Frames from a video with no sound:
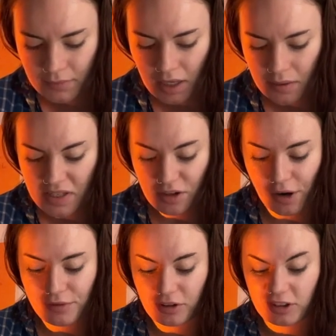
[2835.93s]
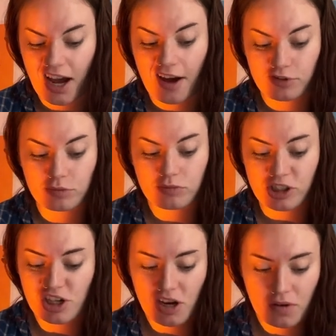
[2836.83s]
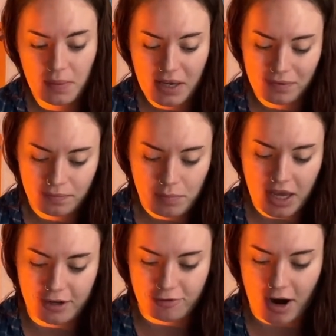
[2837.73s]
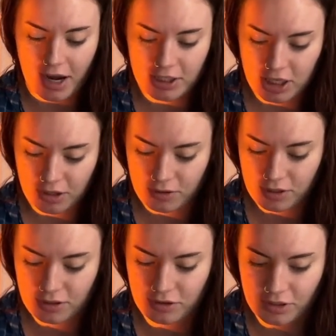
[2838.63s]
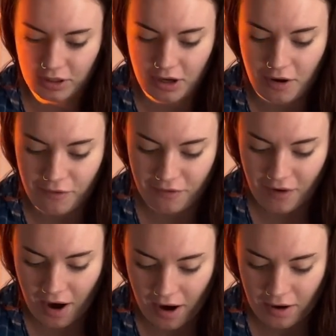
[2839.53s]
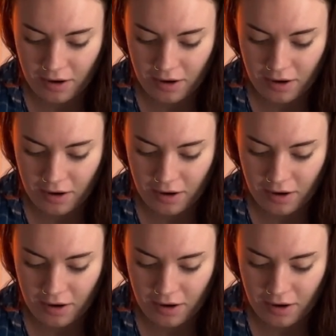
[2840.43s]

I'm so grateful to have them, do you know what I mean? Bit of gratitude doesn't go far.